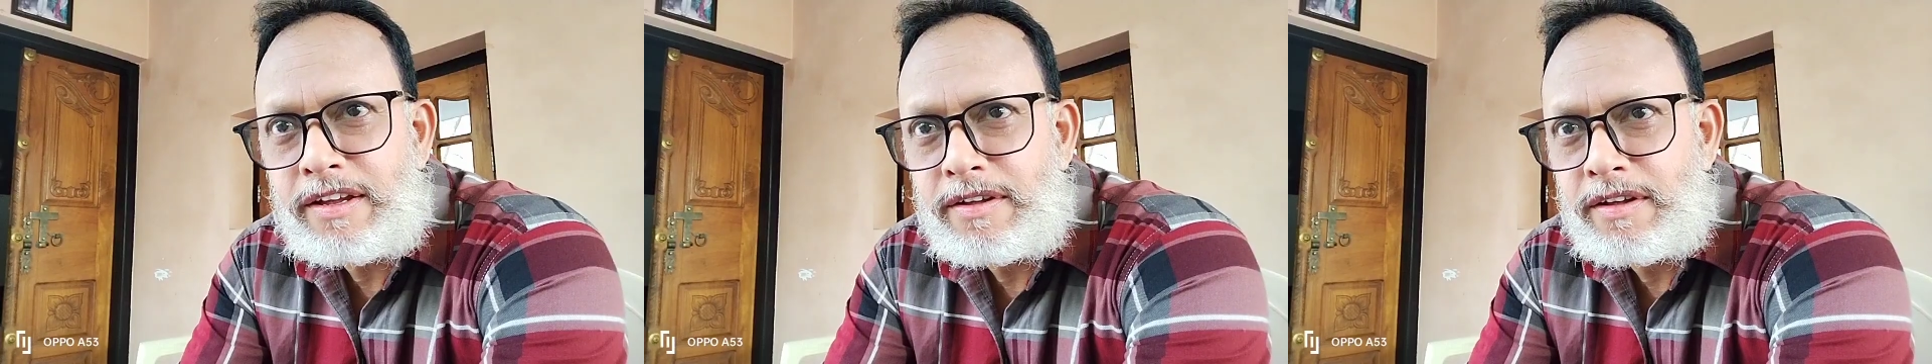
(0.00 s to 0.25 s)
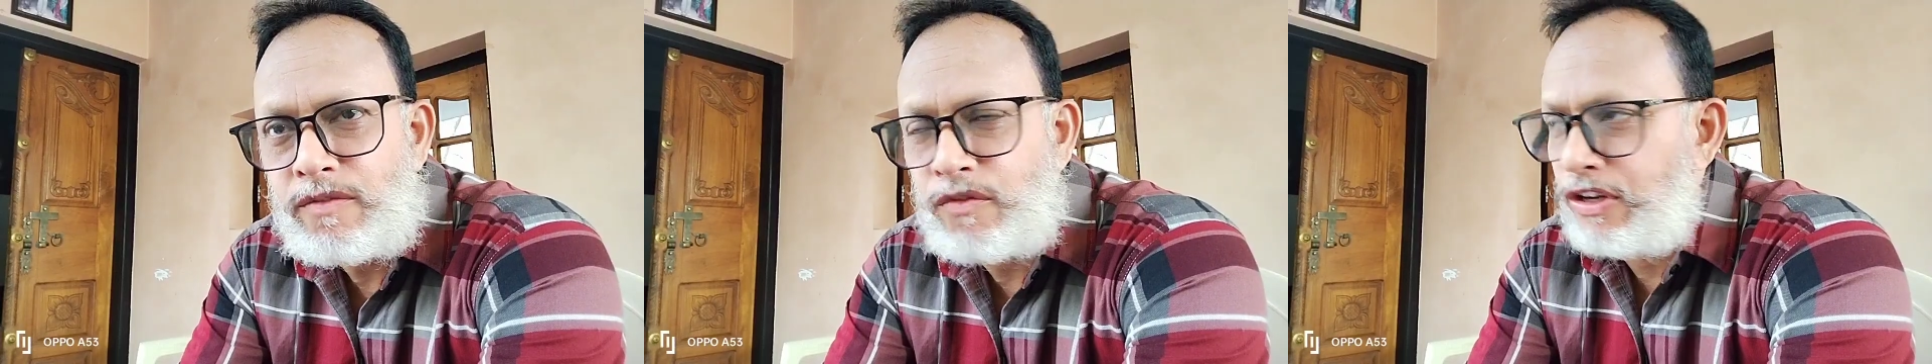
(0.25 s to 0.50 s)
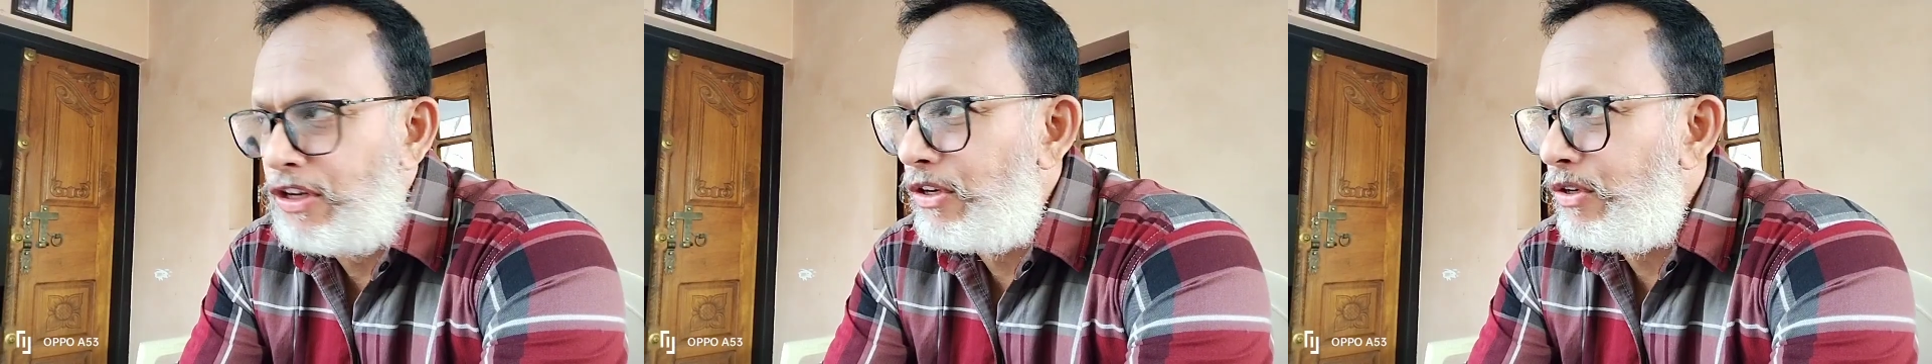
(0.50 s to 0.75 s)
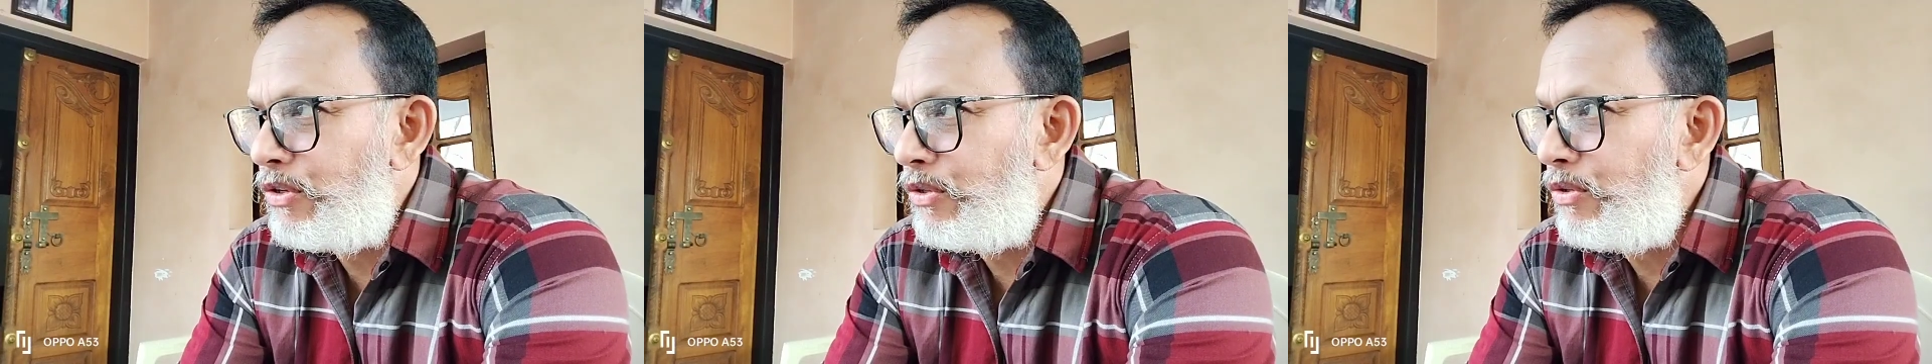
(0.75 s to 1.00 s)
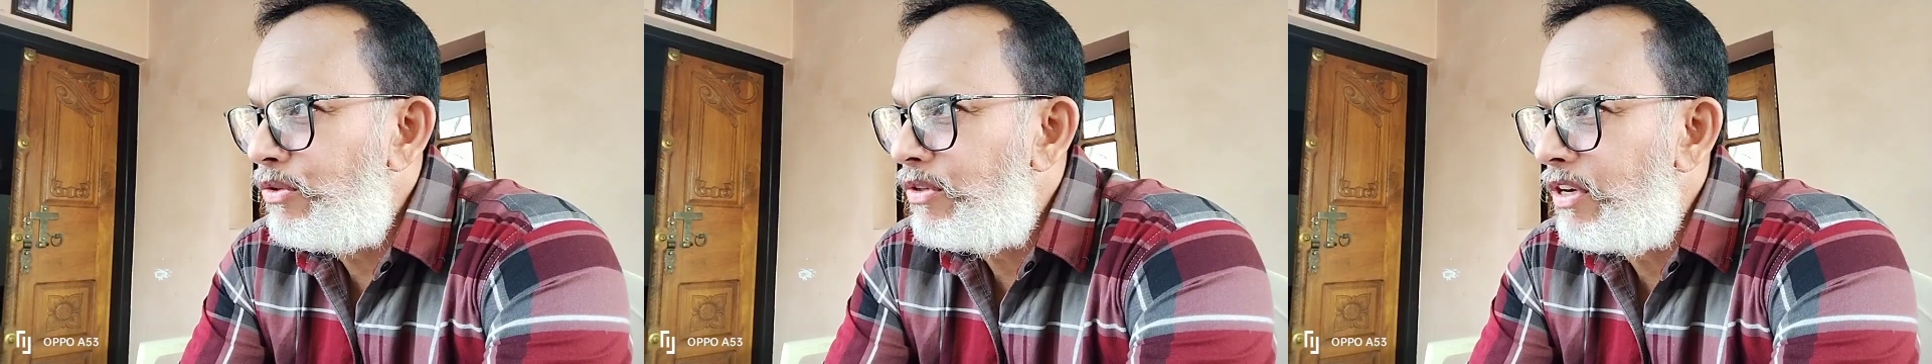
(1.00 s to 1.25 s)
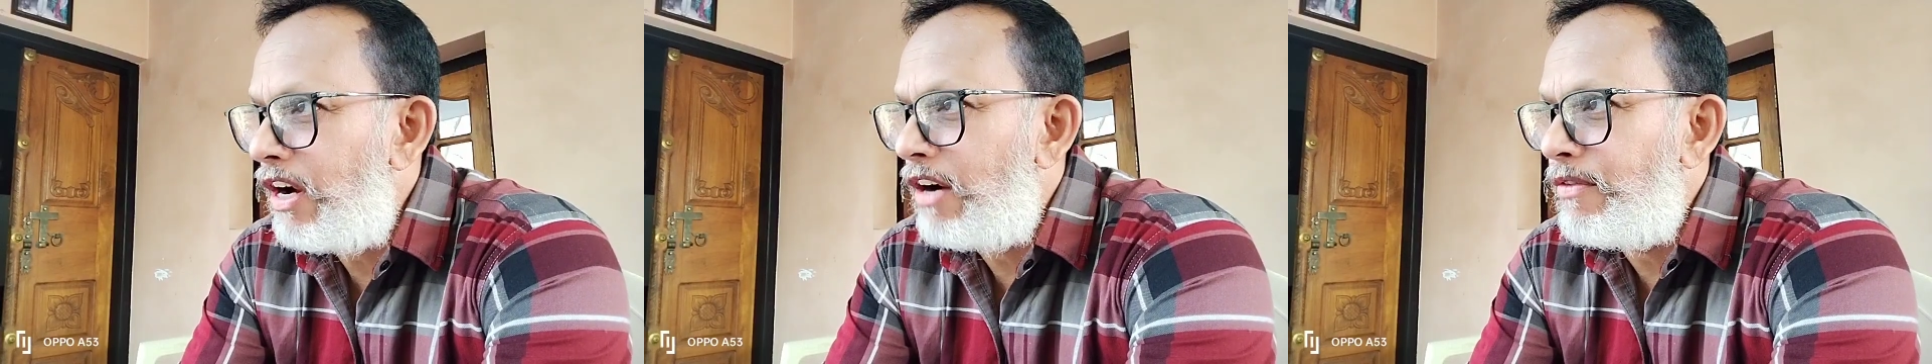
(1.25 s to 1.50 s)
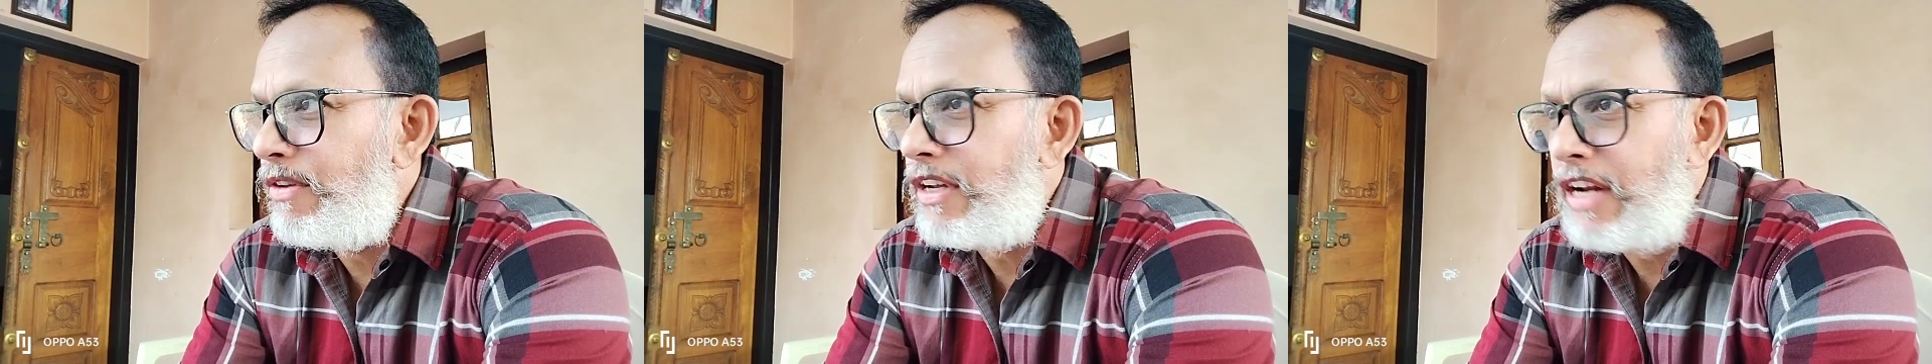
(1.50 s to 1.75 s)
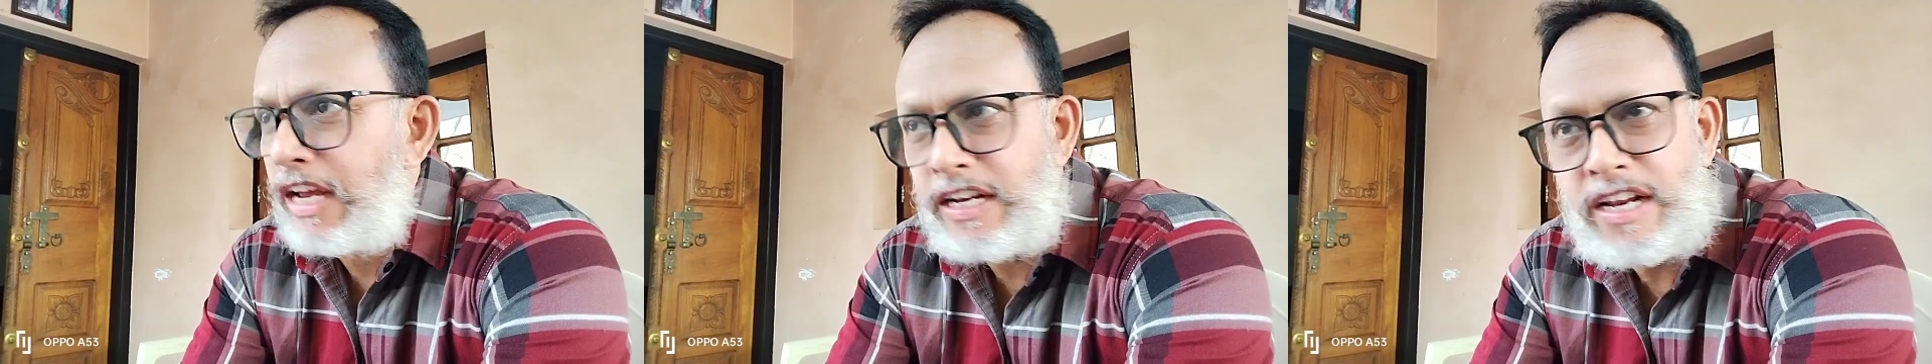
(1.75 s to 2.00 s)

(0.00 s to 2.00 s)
we need to have a writing